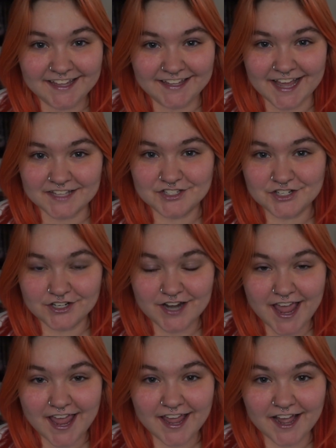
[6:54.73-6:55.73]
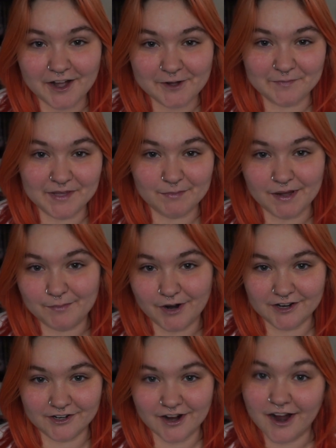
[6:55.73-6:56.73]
Yesterday, um, you, my partner,